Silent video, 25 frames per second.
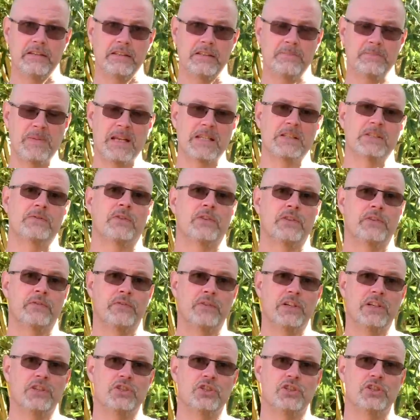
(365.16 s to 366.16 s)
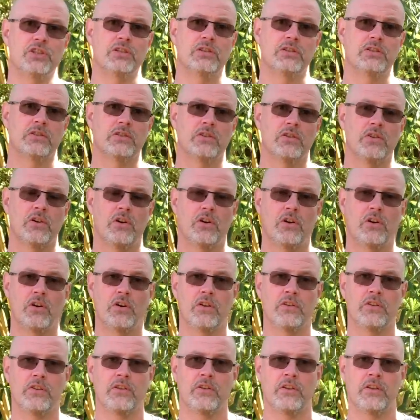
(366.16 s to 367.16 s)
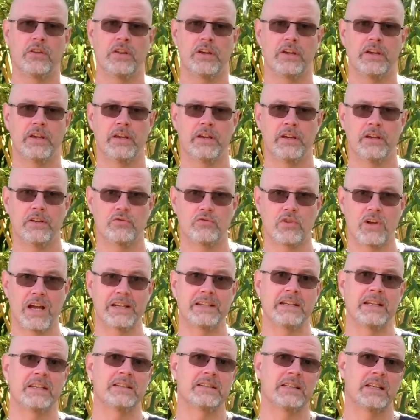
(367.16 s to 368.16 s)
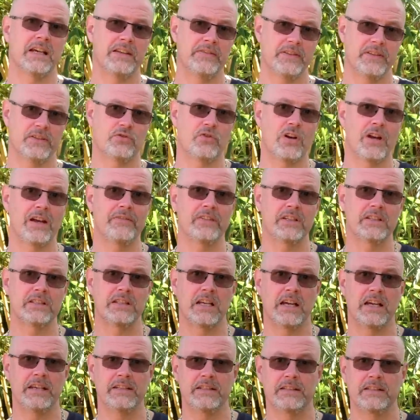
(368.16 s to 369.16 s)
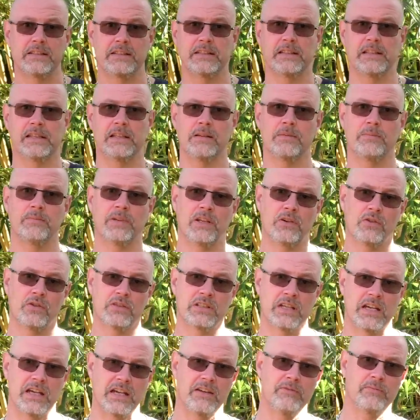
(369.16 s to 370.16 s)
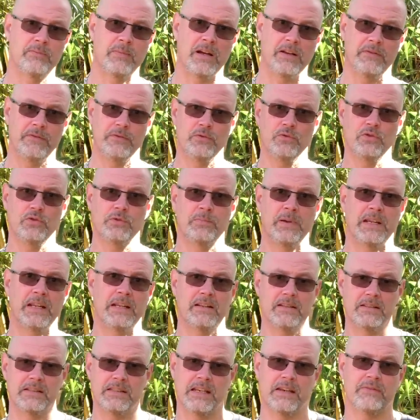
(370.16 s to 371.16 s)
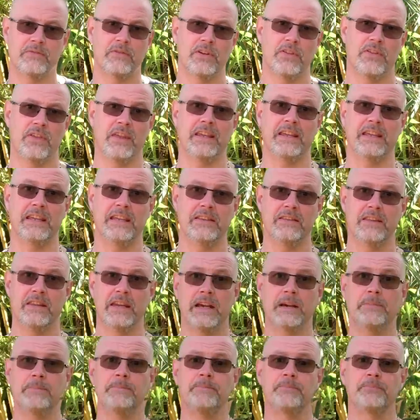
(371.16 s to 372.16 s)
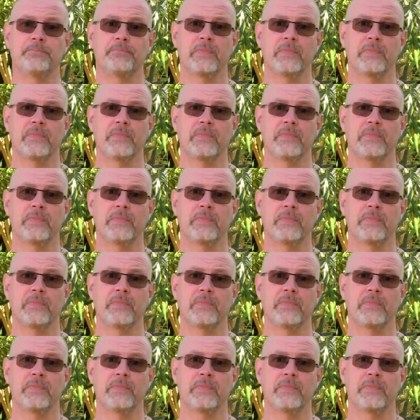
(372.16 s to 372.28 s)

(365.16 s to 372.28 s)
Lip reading: space for the fridge on the right hand side, the driver's side, because I have my fuse panels and everything in there.